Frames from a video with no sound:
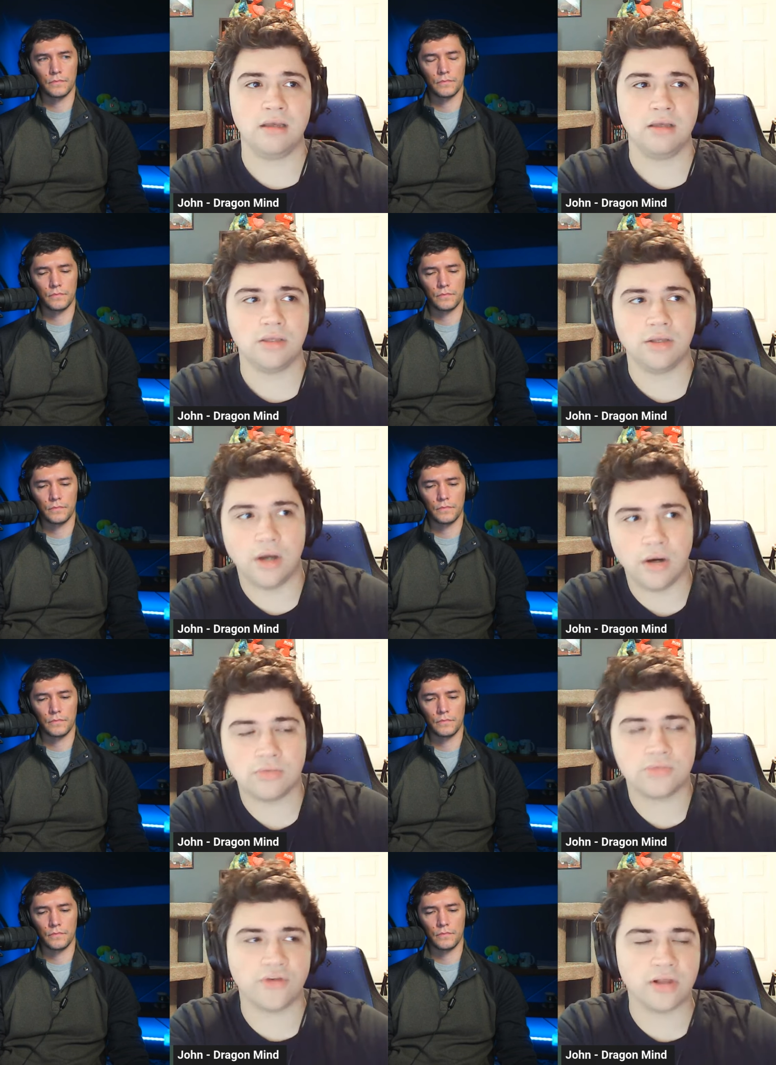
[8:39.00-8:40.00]
Speaker 1: you know,
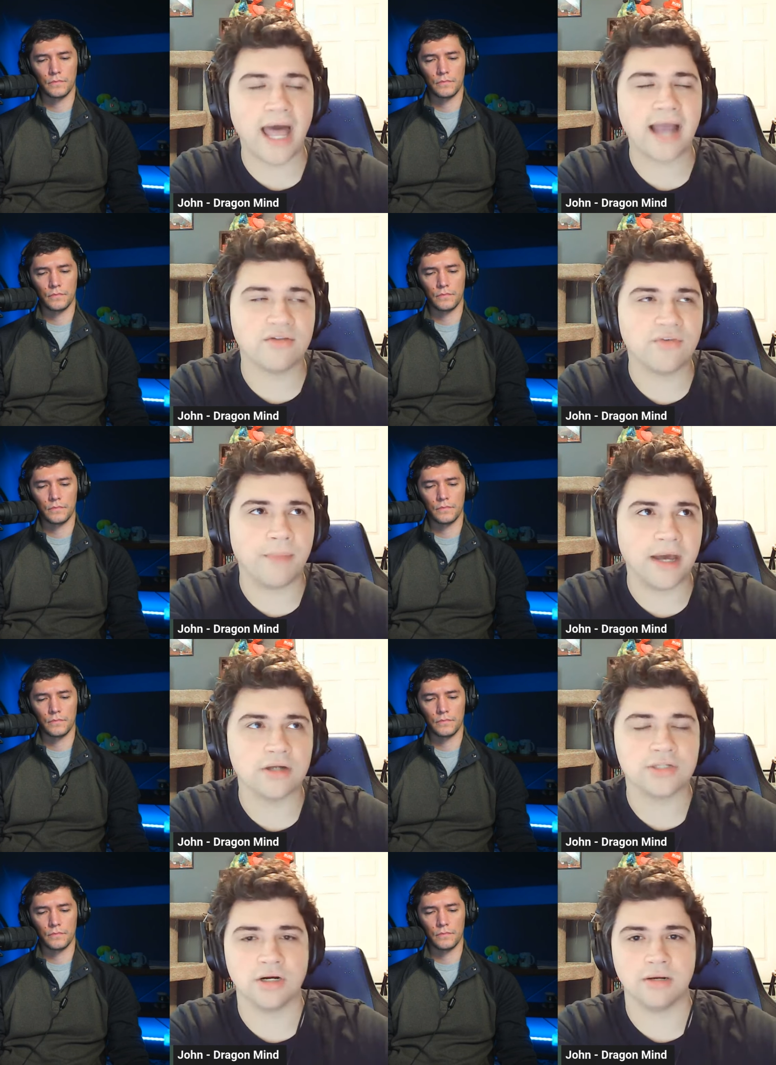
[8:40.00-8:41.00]
for lack of a better
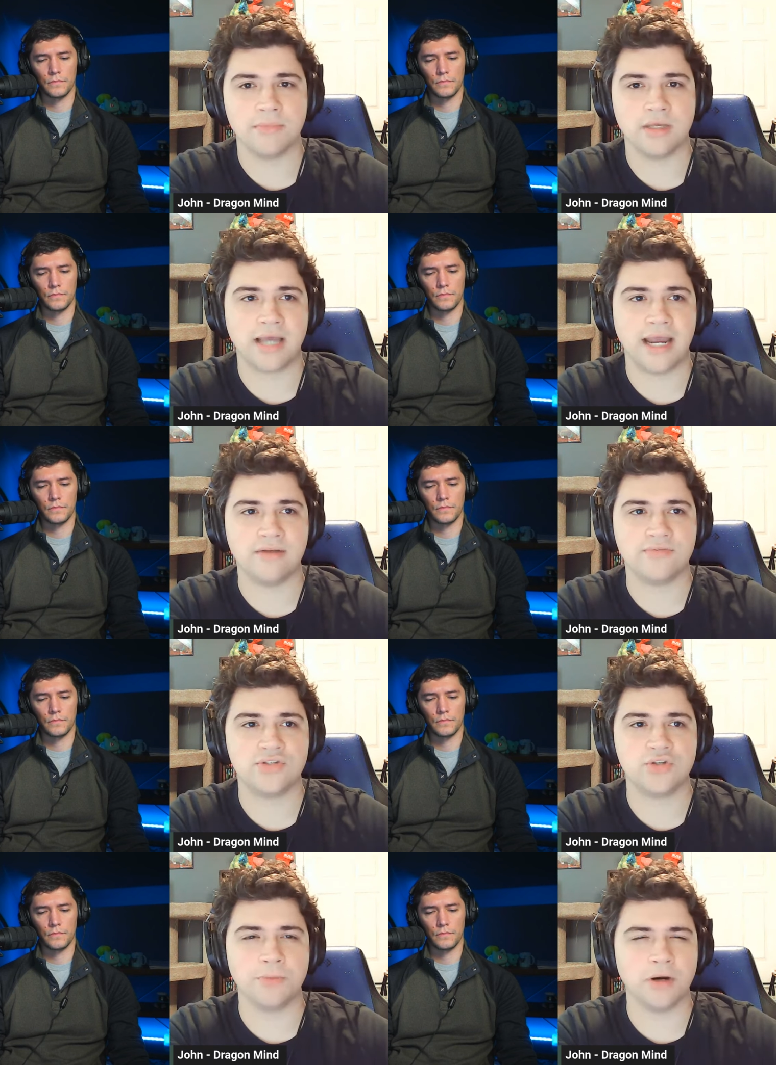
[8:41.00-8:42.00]
term, the kind of
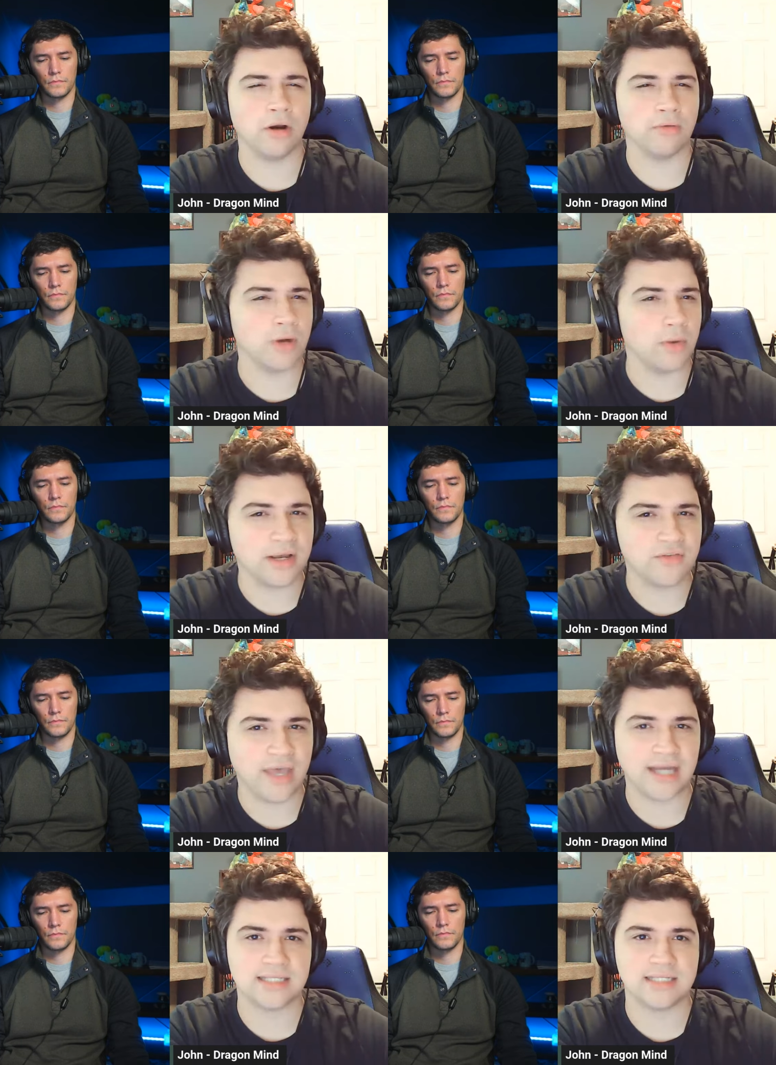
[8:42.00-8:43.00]
super heroic
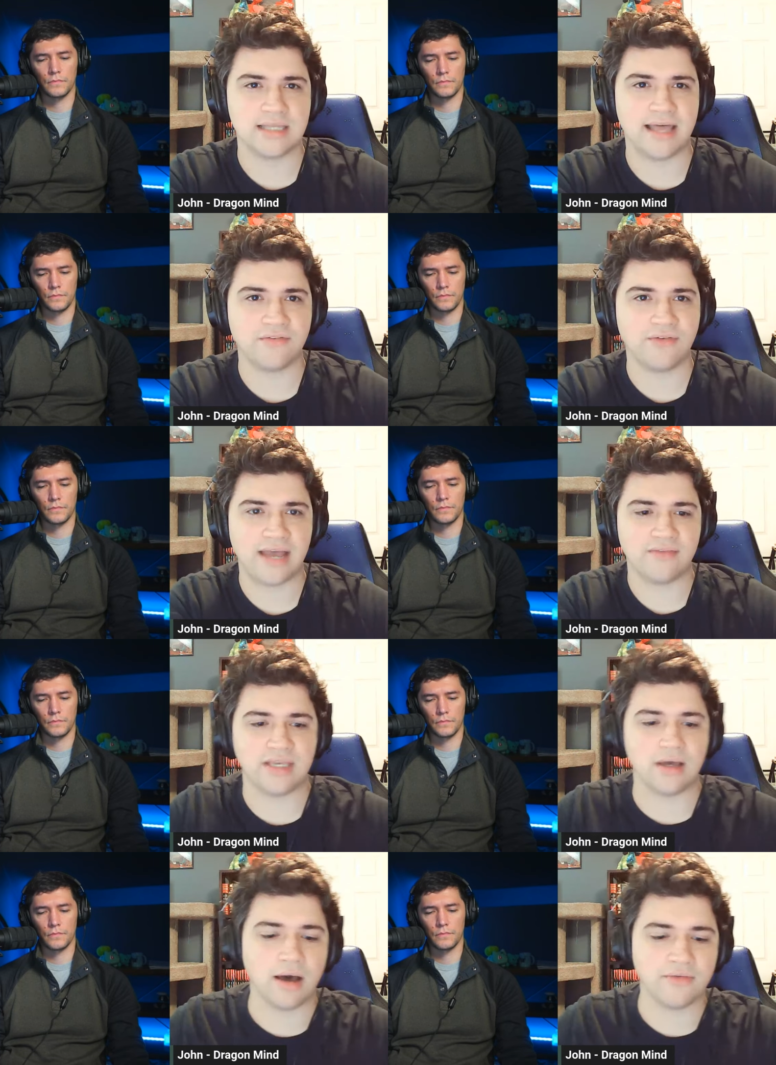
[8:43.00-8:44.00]
fantasy that
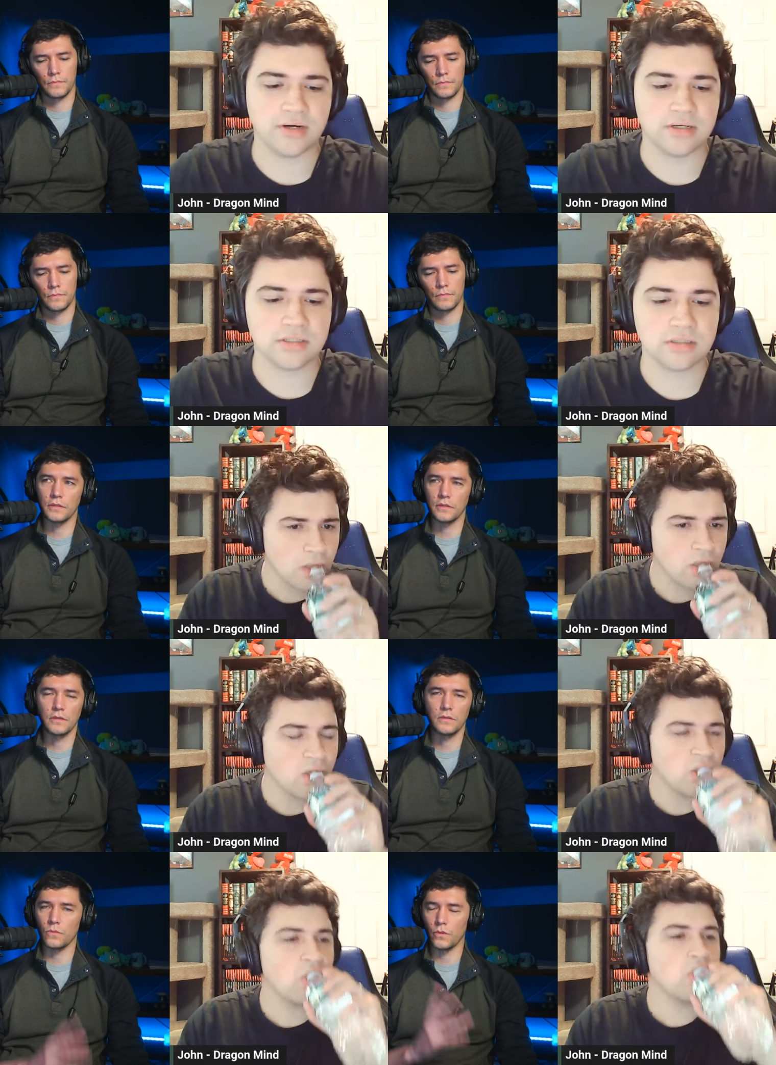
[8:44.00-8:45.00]
5e offers.
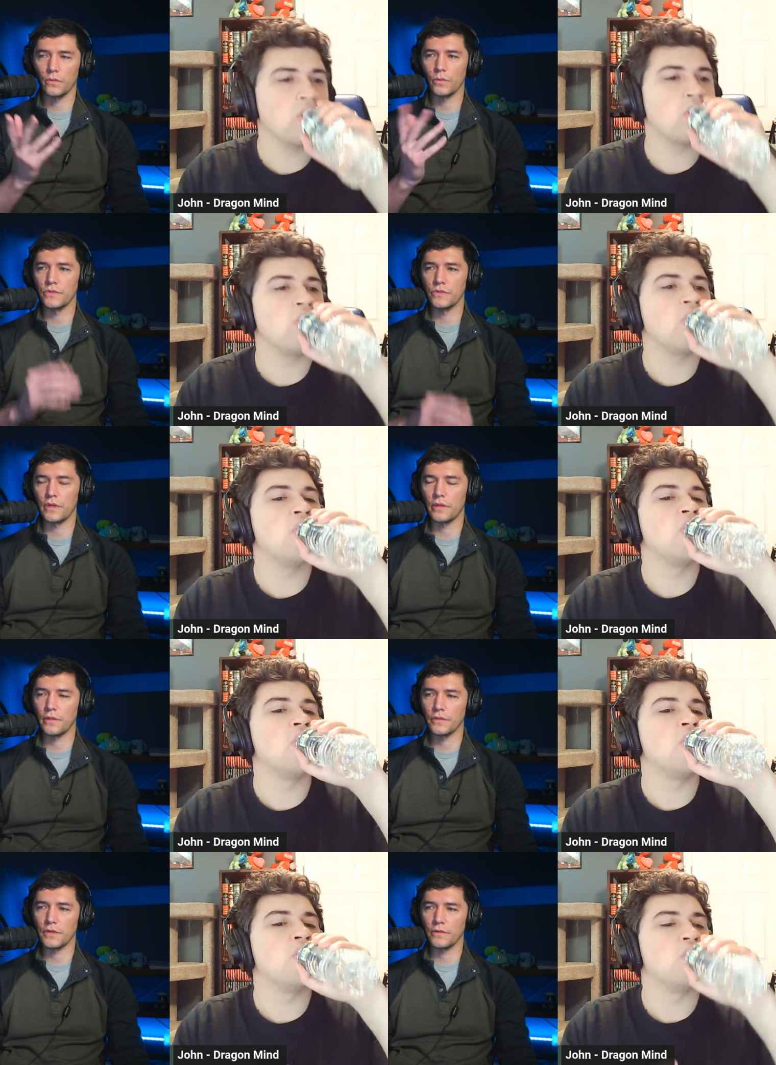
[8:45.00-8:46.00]
Speaker 2: Uh, one of the reasons that I
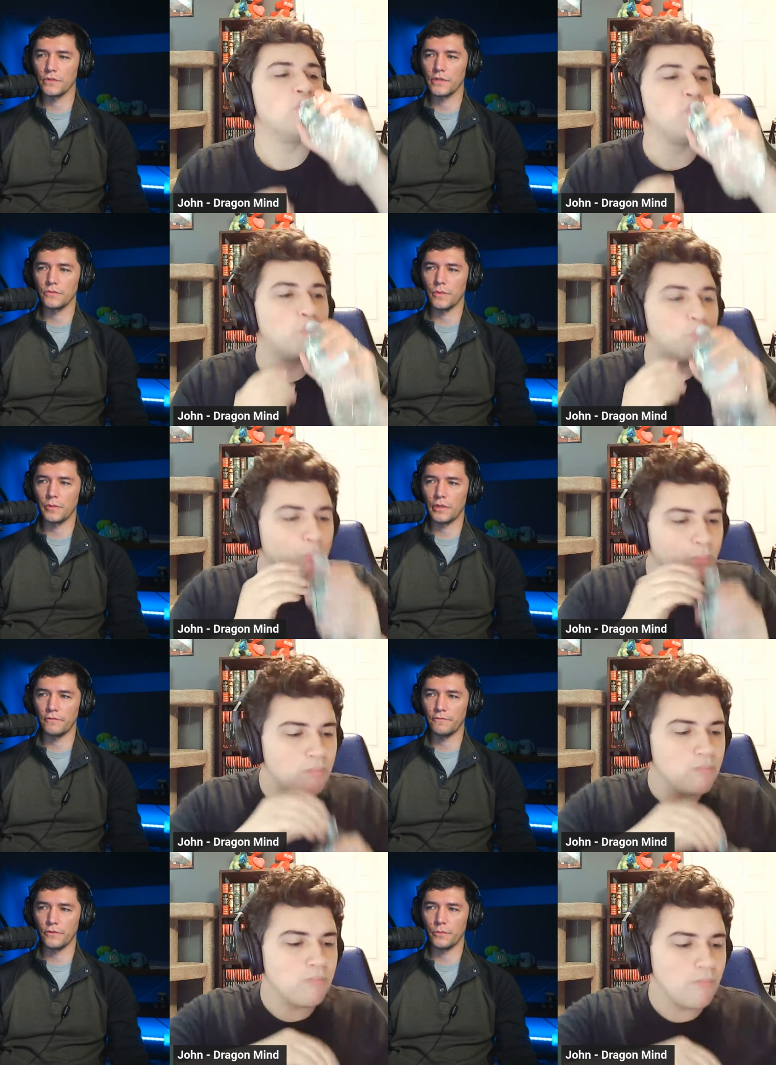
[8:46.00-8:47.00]
thought this conversation might be
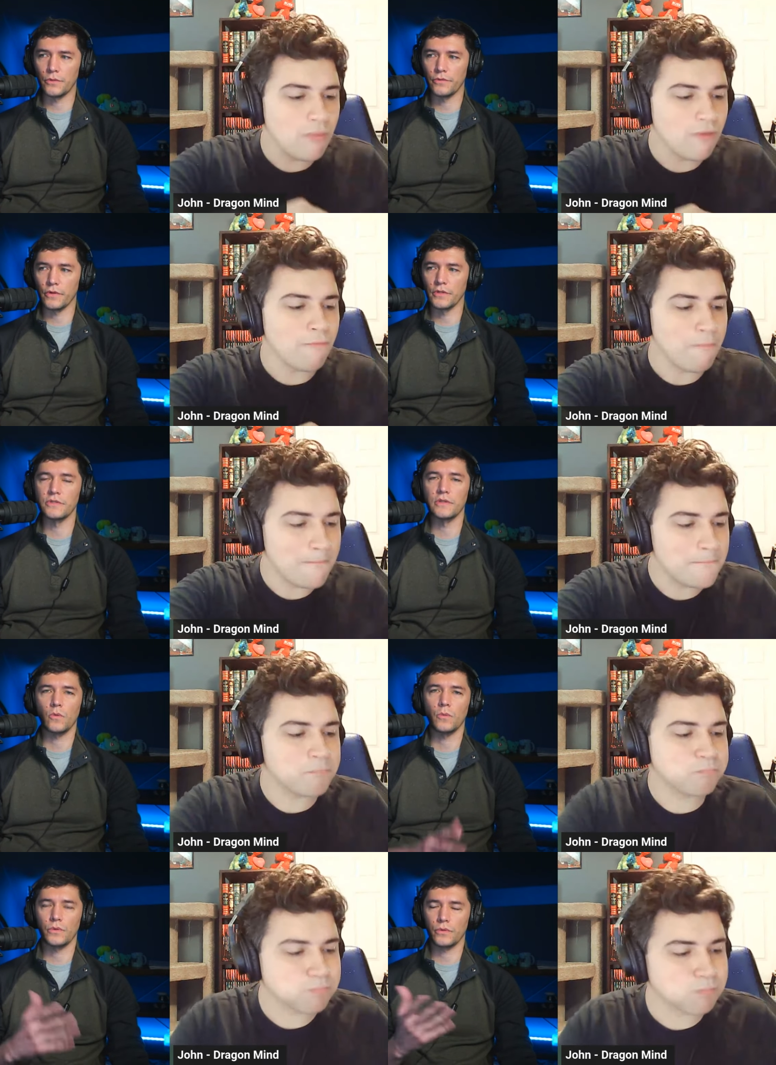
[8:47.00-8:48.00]
helpful to both of us is that
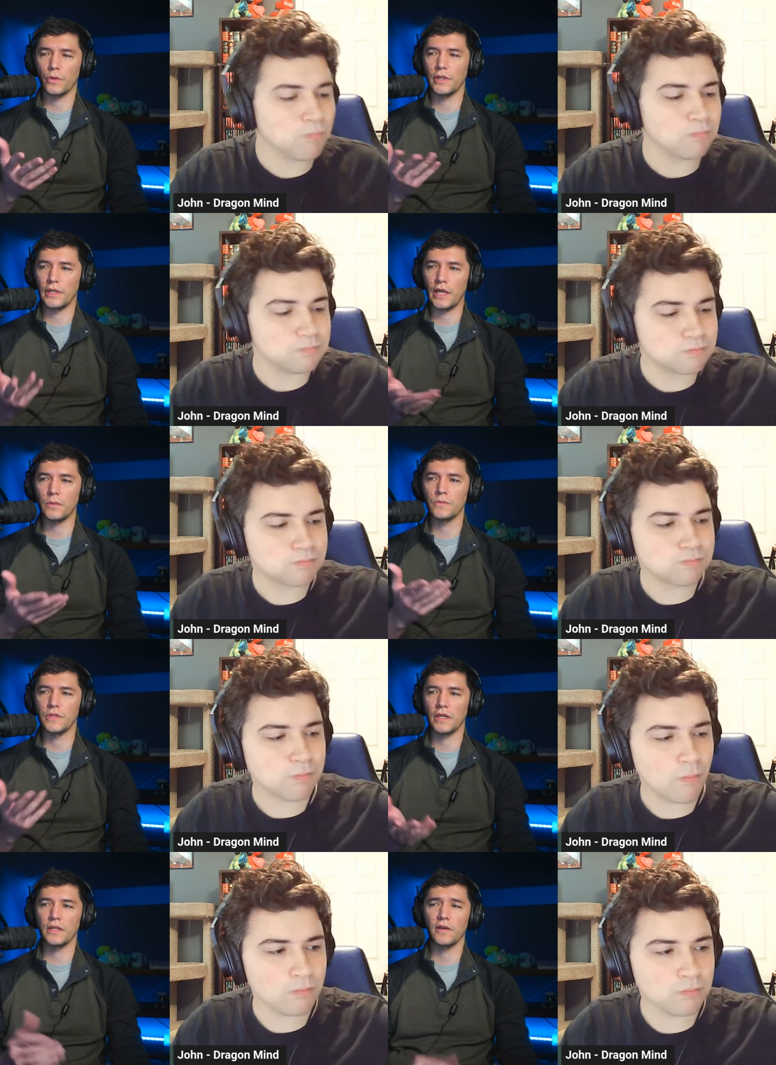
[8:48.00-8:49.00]
we're both creating games,
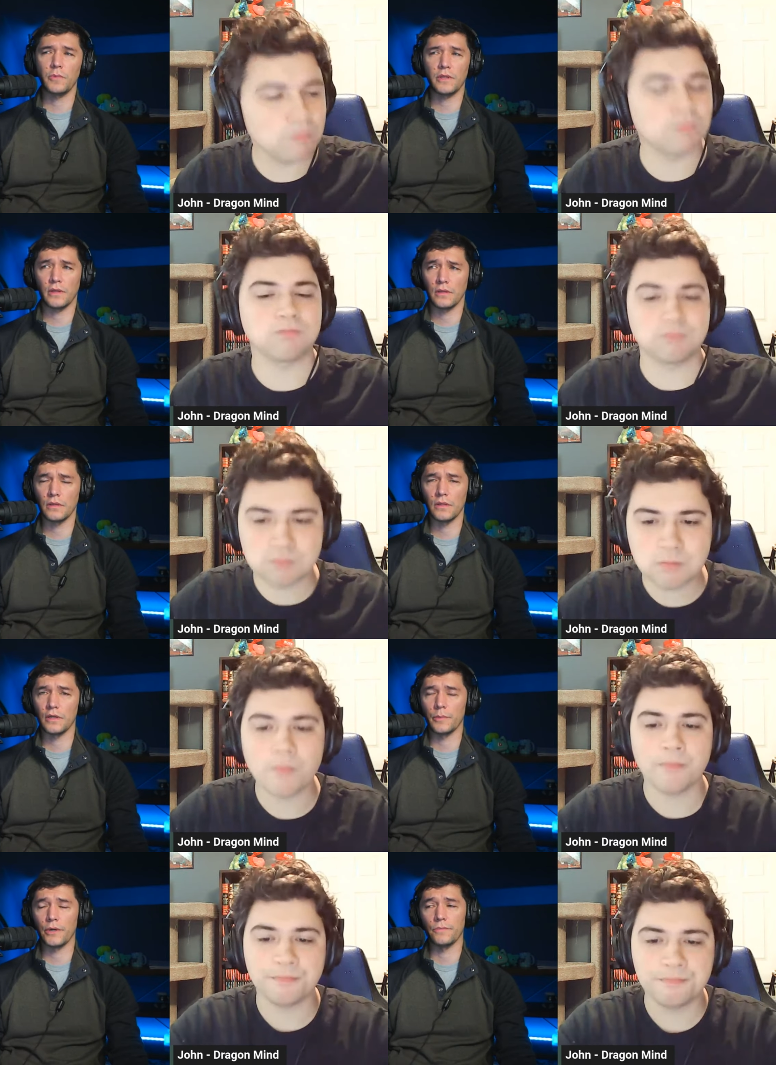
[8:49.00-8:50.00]
and I've been thinking a
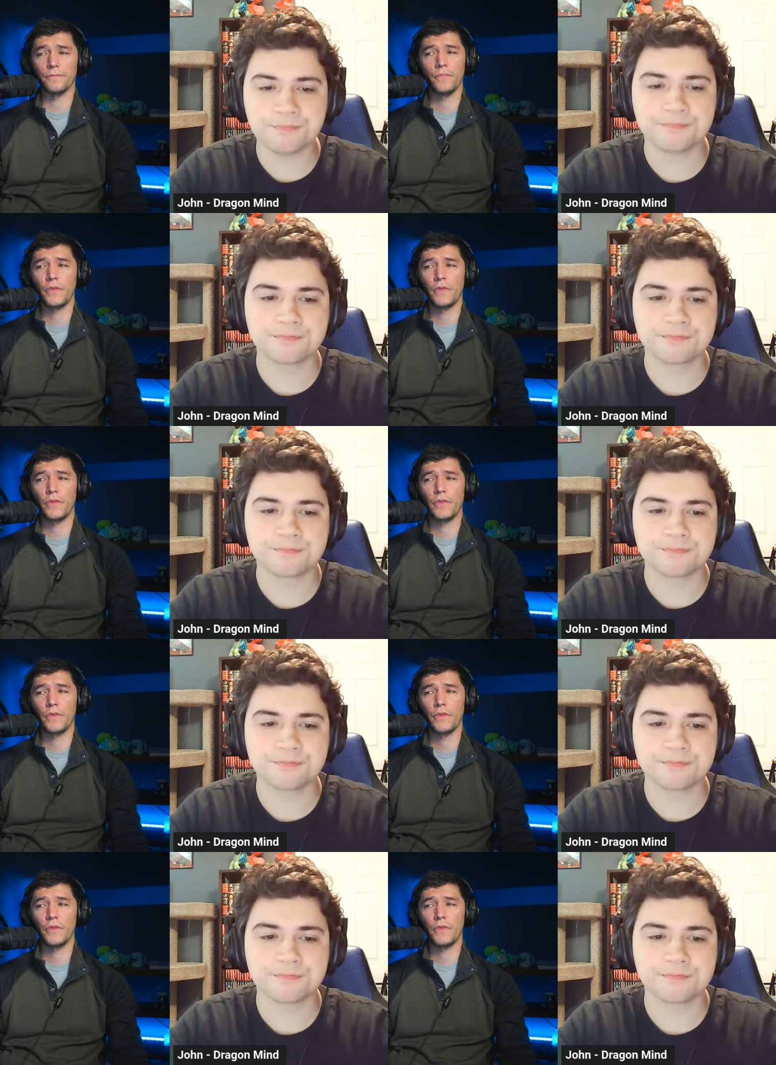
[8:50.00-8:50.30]
lot about